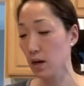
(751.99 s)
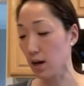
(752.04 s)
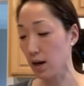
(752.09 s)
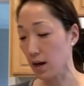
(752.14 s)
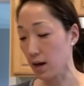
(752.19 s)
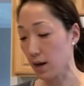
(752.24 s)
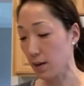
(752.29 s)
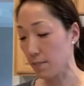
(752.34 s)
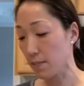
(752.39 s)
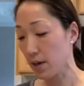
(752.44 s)

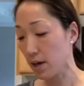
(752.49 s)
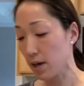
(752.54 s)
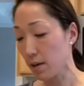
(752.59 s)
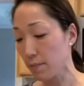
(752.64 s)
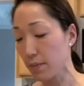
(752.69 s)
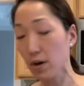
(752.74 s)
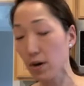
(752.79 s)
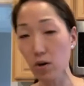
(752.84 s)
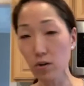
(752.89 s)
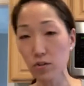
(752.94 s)

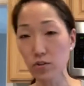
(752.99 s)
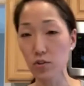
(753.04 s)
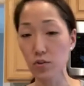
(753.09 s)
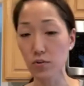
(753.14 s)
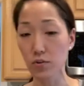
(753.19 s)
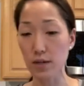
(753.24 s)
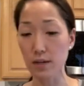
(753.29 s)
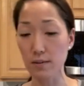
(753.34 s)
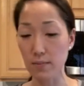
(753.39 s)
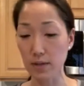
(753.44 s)
But
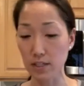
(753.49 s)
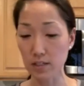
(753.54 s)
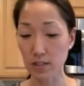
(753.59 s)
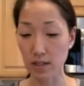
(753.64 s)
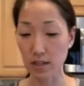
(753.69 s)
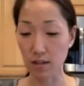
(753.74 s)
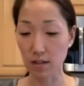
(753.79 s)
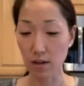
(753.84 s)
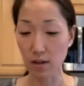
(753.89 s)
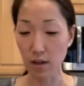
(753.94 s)
also it
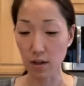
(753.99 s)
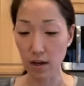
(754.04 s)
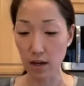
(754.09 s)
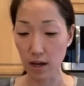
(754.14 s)
makes it